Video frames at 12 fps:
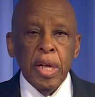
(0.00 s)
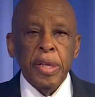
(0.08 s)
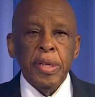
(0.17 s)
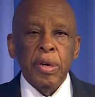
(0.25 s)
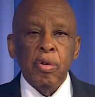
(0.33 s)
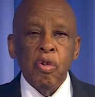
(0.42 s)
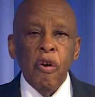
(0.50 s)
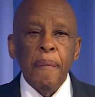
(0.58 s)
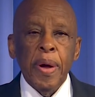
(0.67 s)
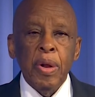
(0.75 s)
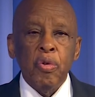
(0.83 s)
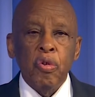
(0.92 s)
the
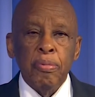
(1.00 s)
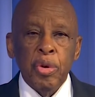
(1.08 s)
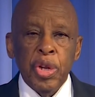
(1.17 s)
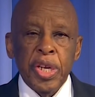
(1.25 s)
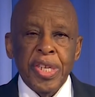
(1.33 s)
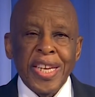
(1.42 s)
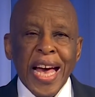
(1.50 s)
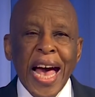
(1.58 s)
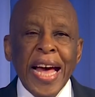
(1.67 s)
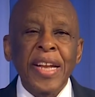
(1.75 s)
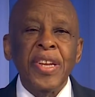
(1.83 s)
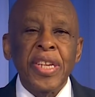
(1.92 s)
global community and